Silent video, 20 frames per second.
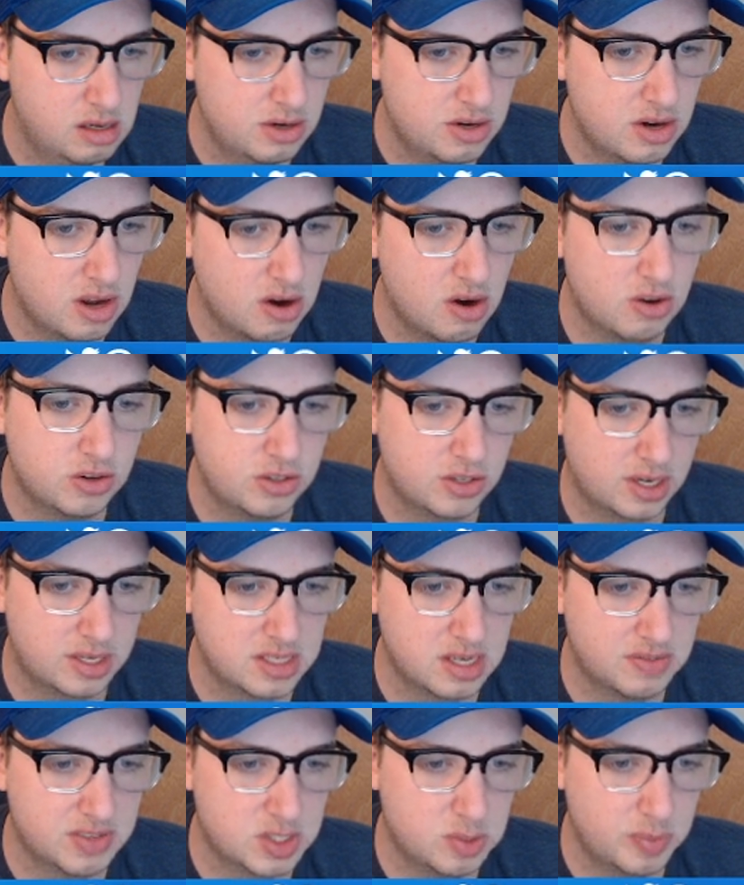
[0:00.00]
Not all checks
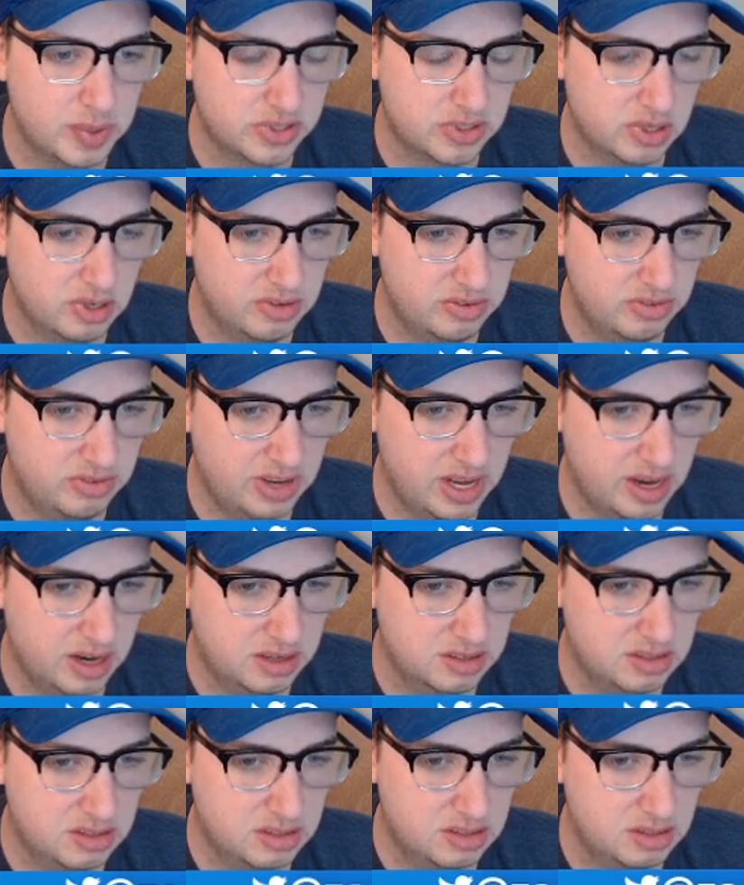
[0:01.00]
have a special
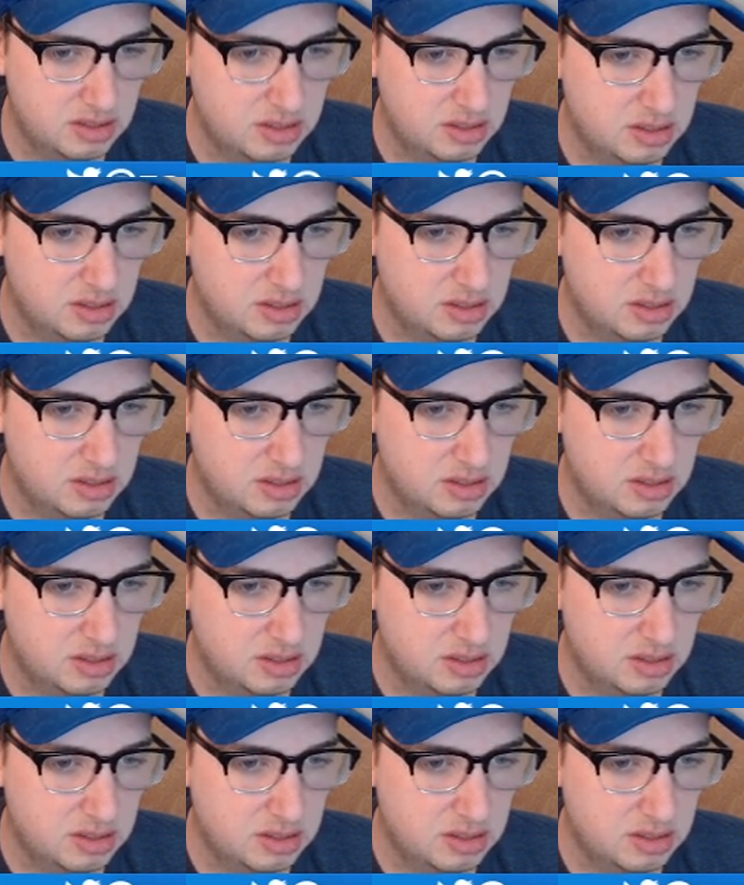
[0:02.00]
effect.